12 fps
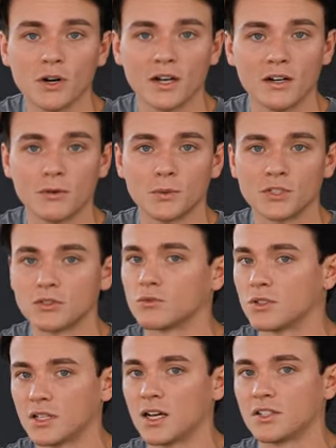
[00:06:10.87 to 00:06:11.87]
right here, which is
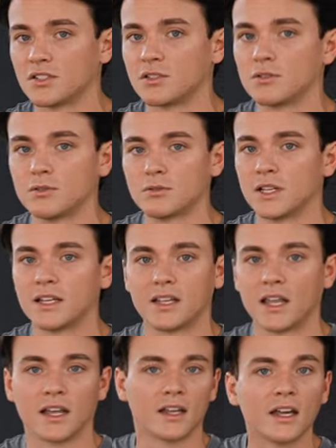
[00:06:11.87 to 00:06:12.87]
really nice too. They
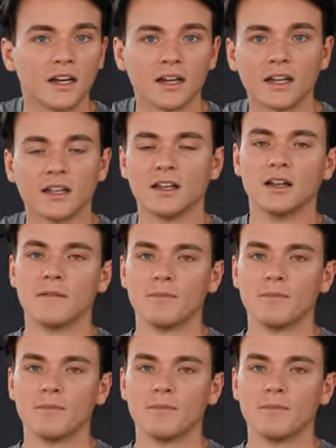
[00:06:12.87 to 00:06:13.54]
can't get in it.